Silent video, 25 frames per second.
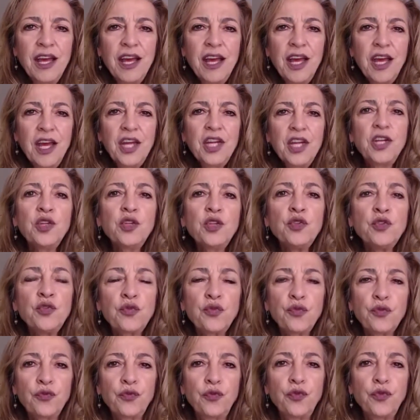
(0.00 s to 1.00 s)
here's
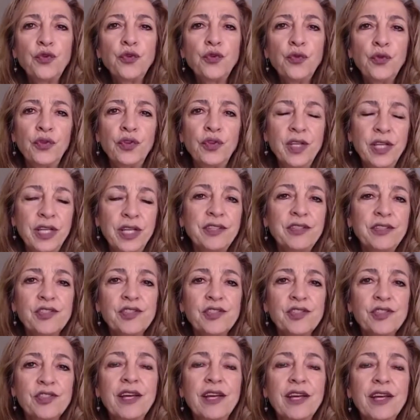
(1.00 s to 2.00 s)
few
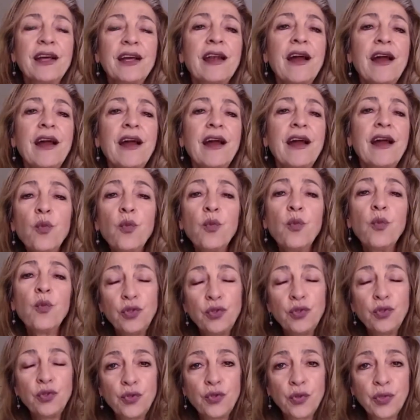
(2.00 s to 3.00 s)
things that I want you
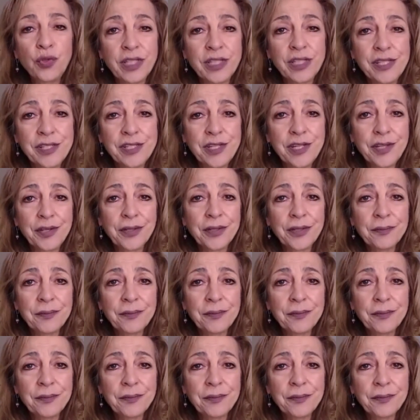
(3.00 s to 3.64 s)
to consider.